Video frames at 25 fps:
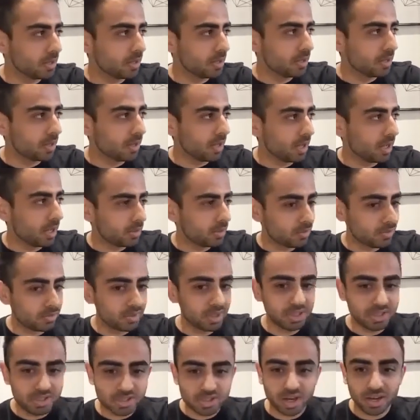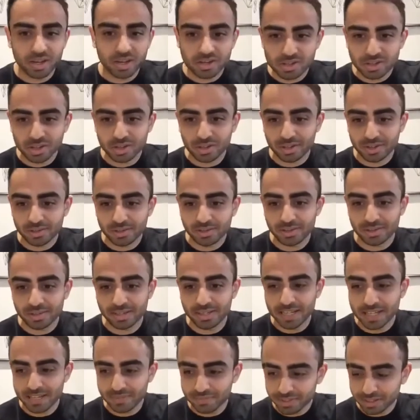really change our
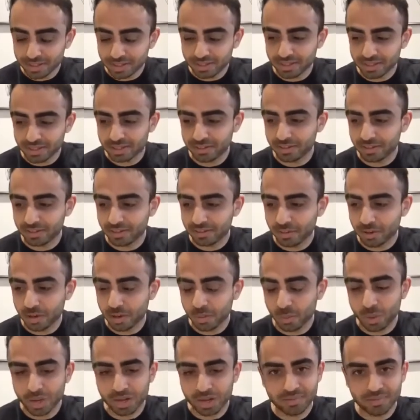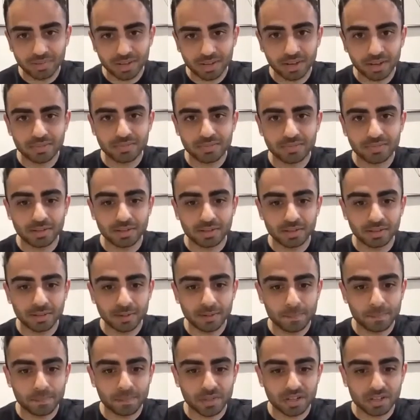living, our way of life, and
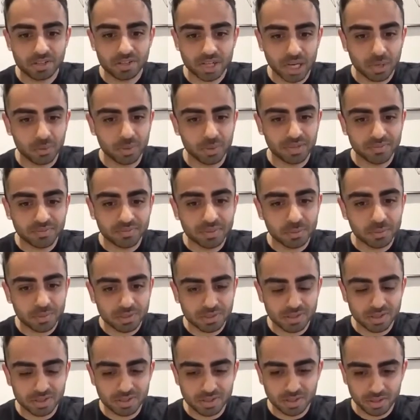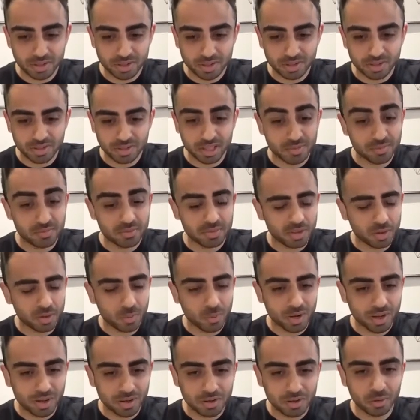actually how we influence each other, even though
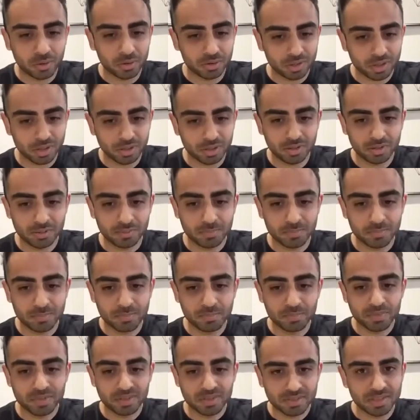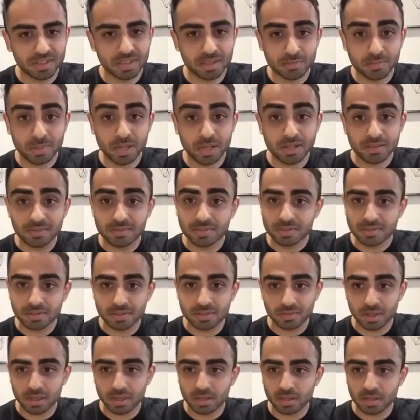we're not going to see the benefits of
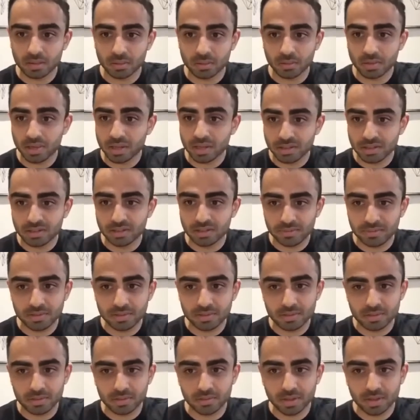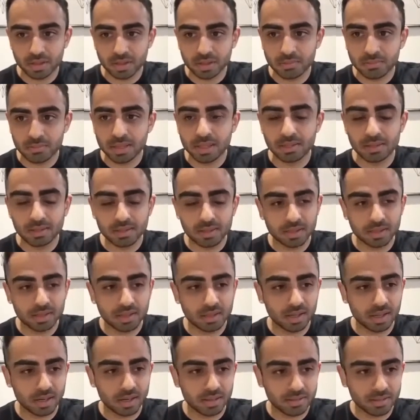it or any difference of it immediately?
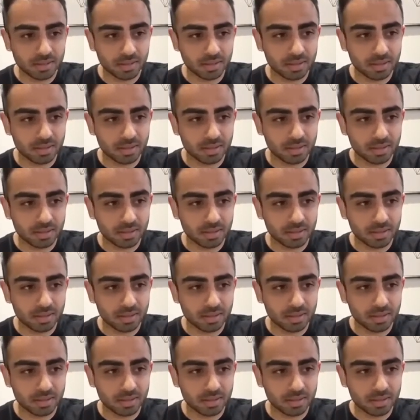And I think